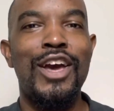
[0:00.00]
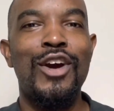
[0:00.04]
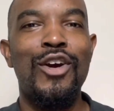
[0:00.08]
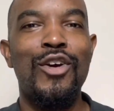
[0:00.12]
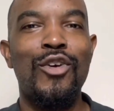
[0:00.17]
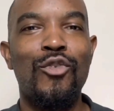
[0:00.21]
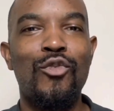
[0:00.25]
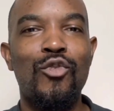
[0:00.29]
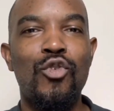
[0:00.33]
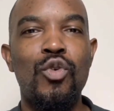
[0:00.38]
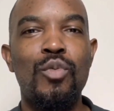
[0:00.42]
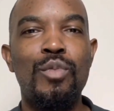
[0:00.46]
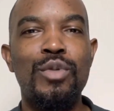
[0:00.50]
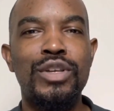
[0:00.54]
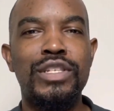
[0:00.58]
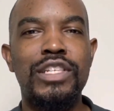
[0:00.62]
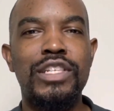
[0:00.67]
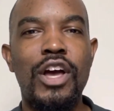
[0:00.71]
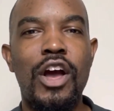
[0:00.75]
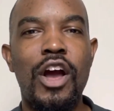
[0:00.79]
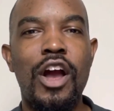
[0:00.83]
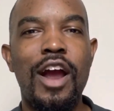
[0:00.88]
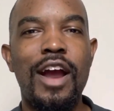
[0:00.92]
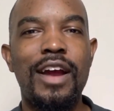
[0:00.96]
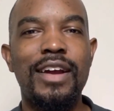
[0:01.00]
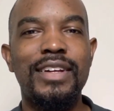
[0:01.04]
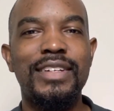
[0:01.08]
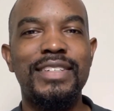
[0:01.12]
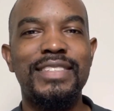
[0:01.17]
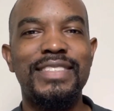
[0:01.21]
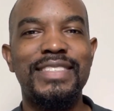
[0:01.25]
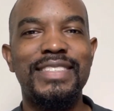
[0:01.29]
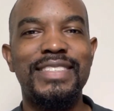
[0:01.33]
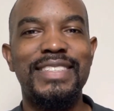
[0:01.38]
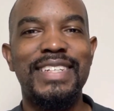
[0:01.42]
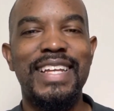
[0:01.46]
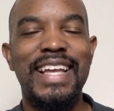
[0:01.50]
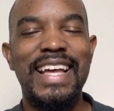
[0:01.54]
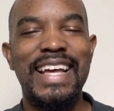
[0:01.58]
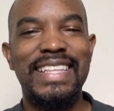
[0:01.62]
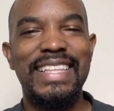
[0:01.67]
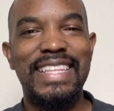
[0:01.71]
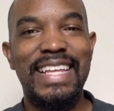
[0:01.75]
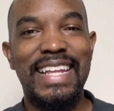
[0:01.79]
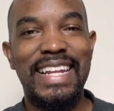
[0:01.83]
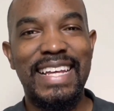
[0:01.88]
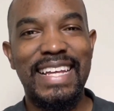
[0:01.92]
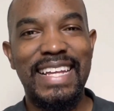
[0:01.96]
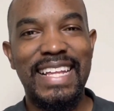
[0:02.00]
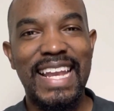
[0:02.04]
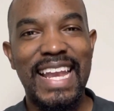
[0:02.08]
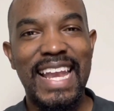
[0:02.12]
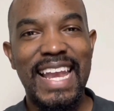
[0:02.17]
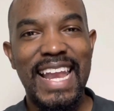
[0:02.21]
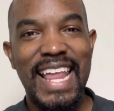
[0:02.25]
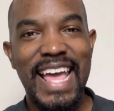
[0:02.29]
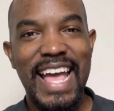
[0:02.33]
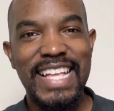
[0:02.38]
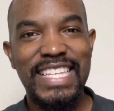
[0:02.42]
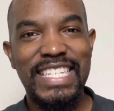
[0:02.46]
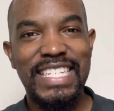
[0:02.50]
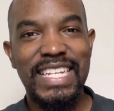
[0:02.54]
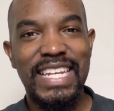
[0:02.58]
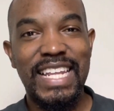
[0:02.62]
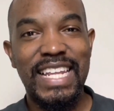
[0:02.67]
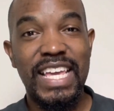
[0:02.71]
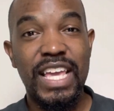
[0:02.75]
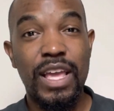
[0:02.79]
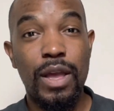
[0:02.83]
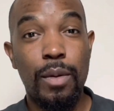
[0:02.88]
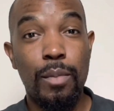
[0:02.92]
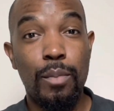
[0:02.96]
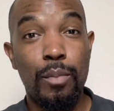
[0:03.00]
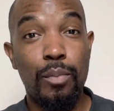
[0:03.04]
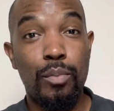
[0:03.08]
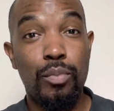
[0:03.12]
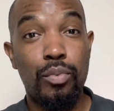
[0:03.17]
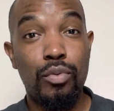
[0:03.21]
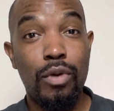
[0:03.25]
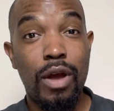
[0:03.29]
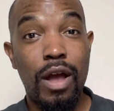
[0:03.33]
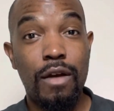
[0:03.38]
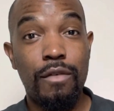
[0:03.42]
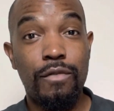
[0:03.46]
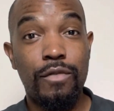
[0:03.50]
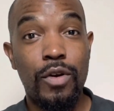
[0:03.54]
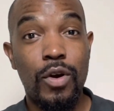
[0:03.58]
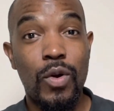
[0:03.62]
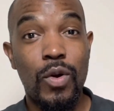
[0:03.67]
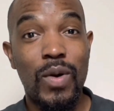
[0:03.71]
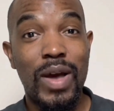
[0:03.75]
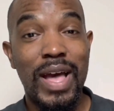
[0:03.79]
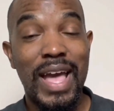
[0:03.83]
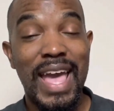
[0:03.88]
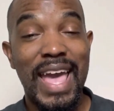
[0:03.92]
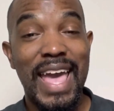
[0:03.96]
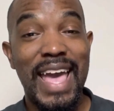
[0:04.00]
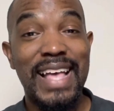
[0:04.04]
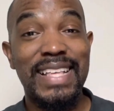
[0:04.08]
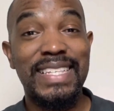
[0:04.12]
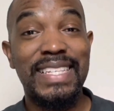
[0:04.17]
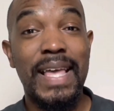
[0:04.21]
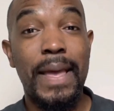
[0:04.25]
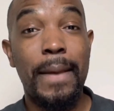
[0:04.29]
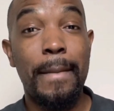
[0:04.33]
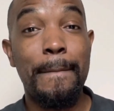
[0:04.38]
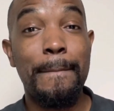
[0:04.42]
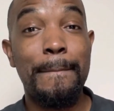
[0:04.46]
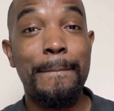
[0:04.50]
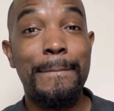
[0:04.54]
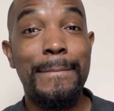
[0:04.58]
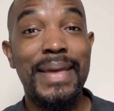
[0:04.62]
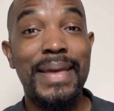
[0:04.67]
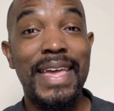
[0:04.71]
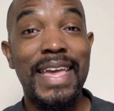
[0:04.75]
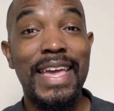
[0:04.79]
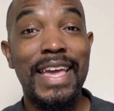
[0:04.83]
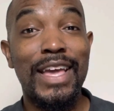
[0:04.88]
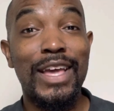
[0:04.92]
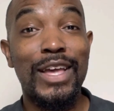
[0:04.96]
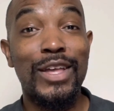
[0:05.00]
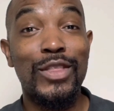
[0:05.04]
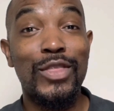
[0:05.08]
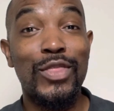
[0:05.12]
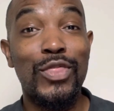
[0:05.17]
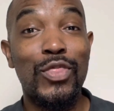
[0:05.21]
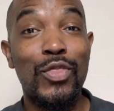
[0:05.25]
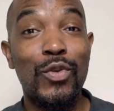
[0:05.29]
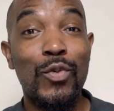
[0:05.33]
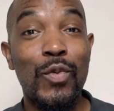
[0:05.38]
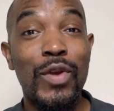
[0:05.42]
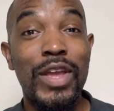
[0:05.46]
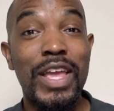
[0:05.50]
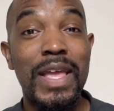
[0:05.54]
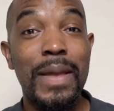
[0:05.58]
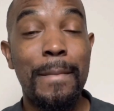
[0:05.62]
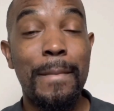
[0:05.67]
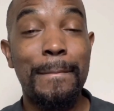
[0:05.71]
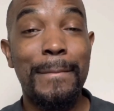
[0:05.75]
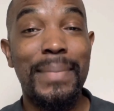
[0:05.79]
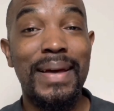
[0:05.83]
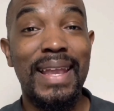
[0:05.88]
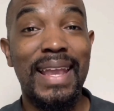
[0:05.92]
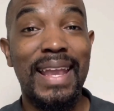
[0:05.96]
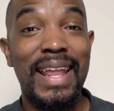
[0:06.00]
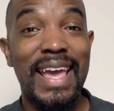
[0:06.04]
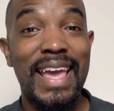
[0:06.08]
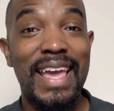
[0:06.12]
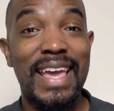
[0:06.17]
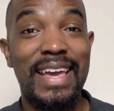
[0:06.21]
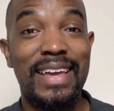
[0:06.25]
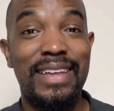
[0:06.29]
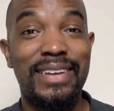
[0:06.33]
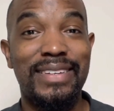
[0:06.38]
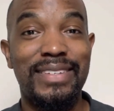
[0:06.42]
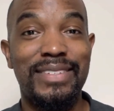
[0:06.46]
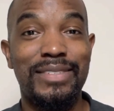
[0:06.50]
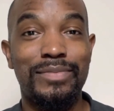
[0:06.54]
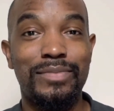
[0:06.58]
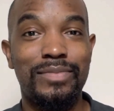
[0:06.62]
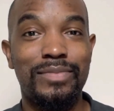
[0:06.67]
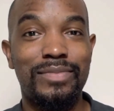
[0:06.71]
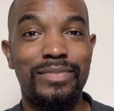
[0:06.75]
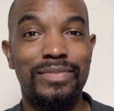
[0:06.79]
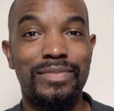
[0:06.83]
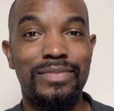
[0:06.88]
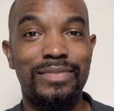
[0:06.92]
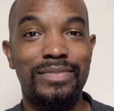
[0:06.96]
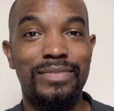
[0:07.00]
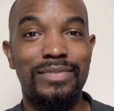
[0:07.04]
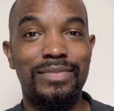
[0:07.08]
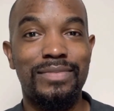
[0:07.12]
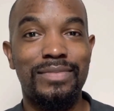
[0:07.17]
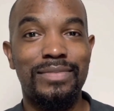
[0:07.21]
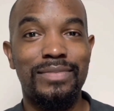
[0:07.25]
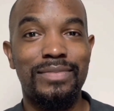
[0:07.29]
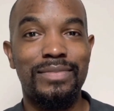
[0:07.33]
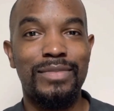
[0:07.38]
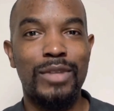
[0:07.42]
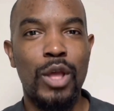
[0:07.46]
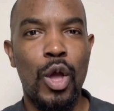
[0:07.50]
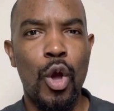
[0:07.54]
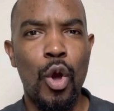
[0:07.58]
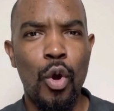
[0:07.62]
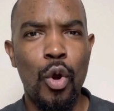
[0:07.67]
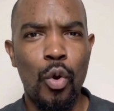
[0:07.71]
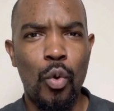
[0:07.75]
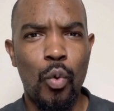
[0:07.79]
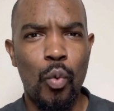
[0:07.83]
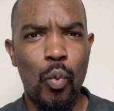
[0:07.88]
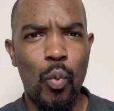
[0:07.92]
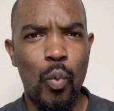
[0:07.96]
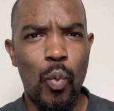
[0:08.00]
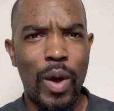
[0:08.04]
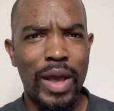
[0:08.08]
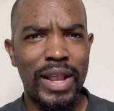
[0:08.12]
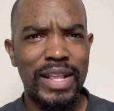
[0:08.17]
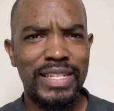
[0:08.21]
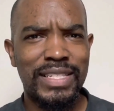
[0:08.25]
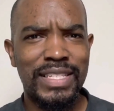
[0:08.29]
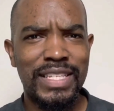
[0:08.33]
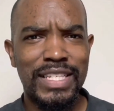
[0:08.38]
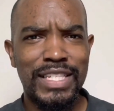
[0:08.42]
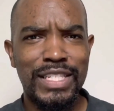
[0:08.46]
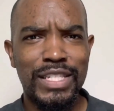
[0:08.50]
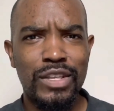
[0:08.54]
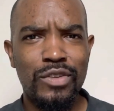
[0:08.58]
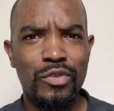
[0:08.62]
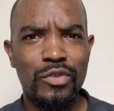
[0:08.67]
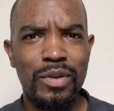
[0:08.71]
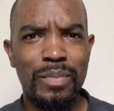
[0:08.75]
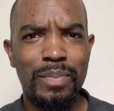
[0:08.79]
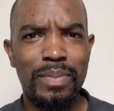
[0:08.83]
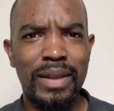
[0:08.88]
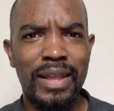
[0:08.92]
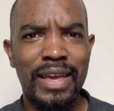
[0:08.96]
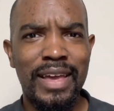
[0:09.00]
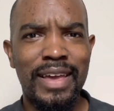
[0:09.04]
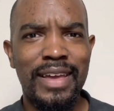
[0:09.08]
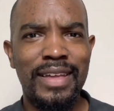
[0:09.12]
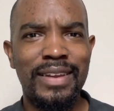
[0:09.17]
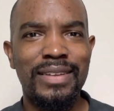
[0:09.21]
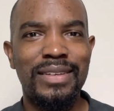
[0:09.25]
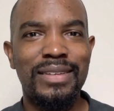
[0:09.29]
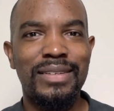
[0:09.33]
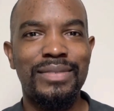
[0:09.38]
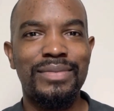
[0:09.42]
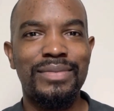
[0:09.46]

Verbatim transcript: Rumors are that allegedly Bravo has a big three plan. What is this secret plan?